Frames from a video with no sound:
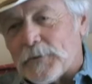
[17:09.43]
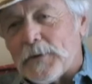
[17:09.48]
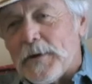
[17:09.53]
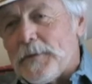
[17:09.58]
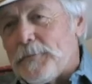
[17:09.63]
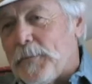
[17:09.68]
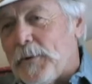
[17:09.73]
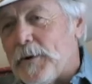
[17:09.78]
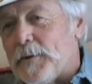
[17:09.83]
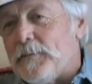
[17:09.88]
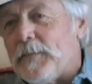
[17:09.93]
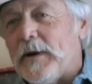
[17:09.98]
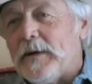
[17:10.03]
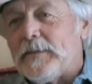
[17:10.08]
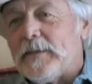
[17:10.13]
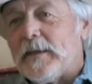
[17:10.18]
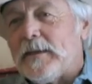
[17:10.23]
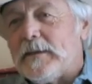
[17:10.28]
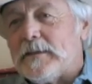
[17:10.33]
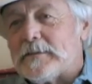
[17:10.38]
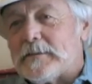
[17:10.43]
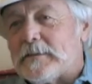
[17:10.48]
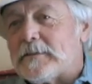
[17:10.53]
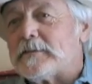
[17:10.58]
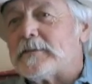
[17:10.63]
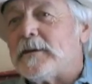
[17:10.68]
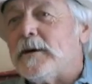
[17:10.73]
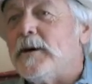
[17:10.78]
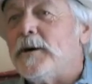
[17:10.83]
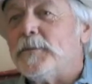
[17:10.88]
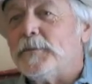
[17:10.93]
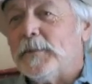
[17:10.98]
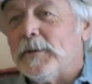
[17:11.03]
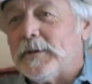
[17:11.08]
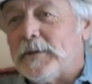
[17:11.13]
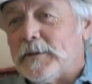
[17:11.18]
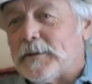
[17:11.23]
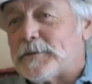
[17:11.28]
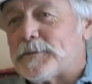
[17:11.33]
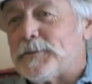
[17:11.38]
great part about that is it's a
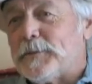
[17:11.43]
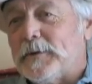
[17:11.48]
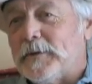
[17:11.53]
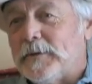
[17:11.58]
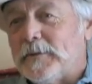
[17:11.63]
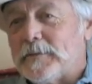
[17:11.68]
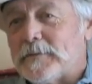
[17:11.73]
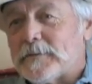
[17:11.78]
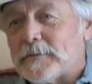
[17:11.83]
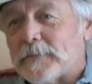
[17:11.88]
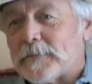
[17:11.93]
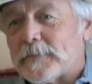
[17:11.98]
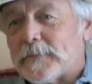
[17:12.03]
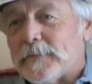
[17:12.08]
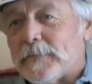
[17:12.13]
humbling experience.